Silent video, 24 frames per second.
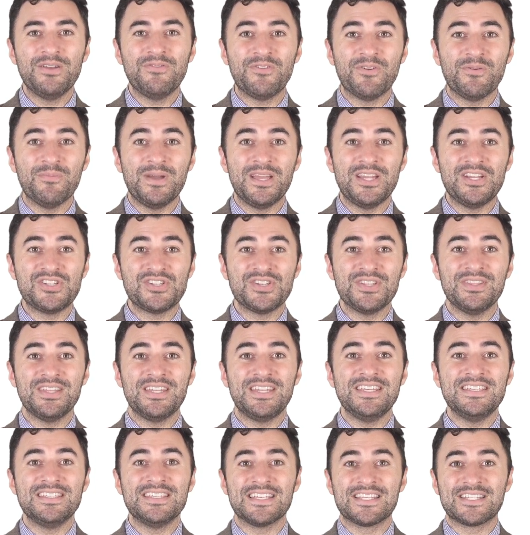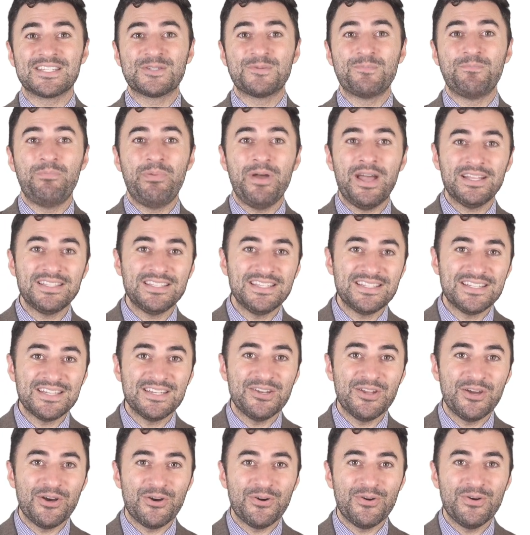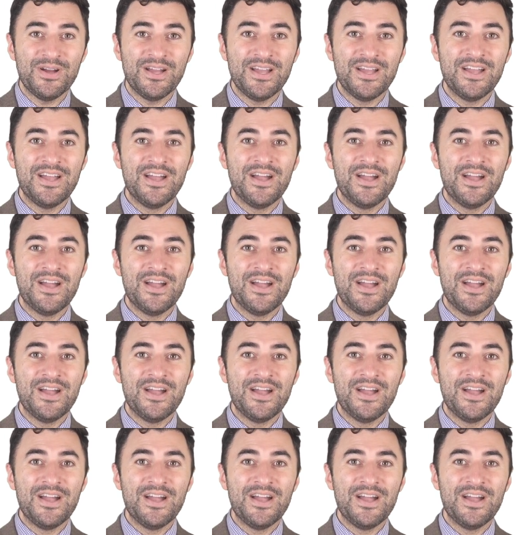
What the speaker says: information that he's expected to know